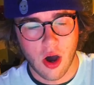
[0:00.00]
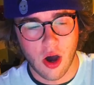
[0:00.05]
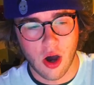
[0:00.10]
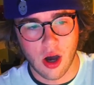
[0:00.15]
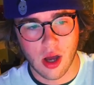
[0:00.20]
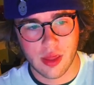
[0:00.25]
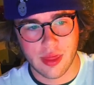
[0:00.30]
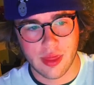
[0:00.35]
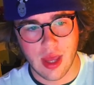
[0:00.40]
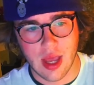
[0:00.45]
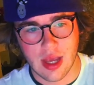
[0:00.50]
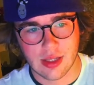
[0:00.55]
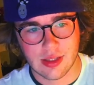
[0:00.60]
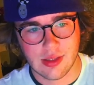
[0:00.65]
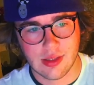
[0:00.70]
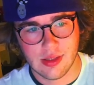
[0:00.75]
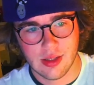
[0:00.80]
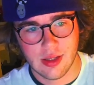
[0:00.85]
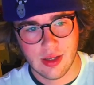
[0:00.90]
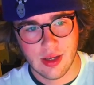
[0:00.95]
on
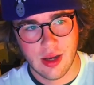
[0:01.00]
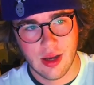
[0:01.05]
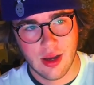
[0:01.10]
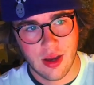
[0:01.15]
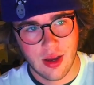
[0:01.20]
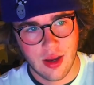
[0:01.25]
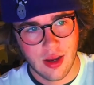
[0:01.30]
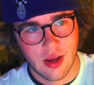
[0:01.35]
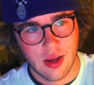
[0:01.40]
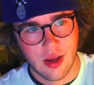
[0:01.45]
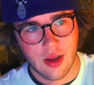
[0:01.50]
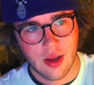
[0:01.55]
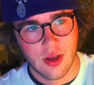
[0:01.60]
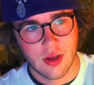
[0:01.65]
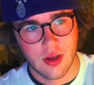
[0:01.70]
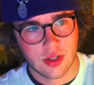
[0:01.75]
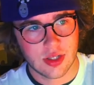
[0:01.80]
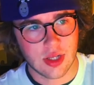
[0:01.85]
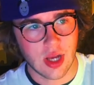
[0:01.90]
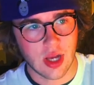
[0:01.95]
this
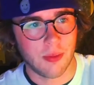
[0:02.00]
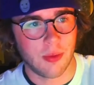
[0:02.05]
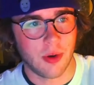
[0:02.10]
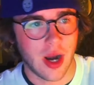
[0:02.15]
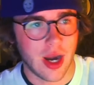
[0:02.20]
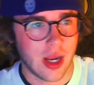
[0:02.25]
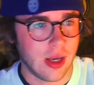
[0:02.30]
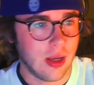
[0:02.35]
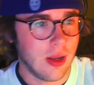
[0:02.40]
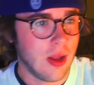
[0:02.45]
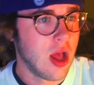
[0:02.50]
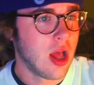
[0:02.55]
subreddit.